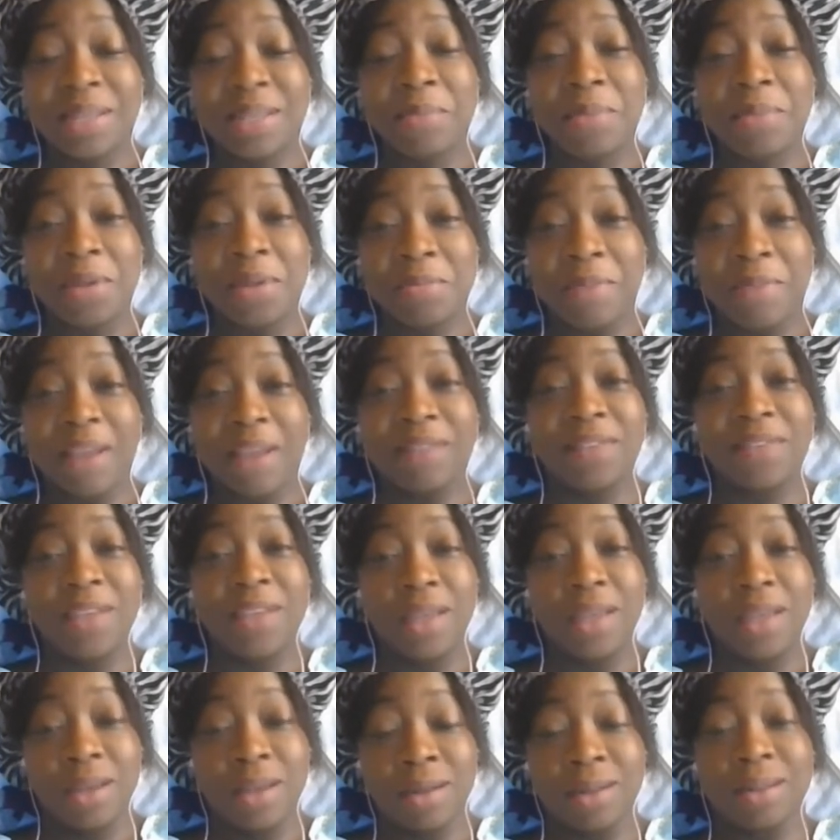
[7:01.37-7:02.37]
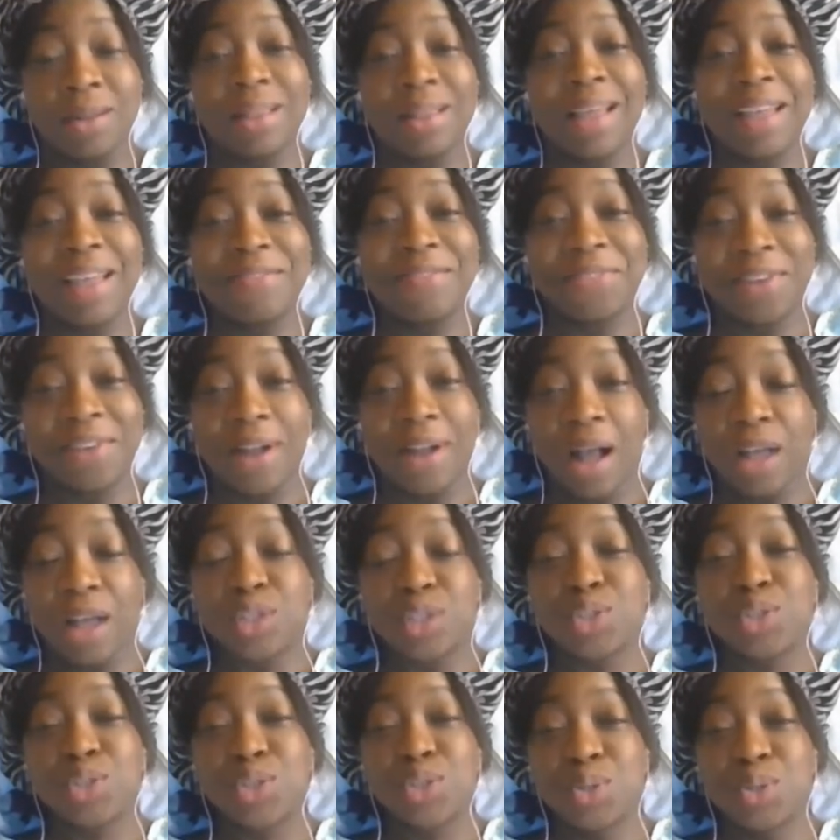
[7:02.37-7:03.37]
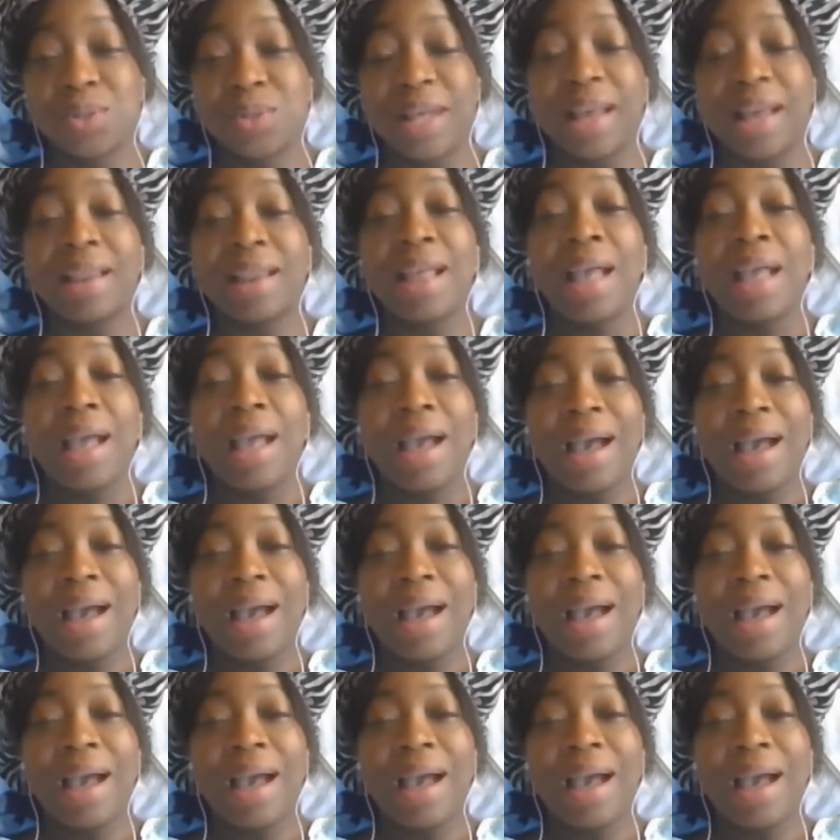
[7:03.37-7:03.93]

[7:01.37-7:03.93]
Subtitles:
them in my vehicle. I forgot to do that.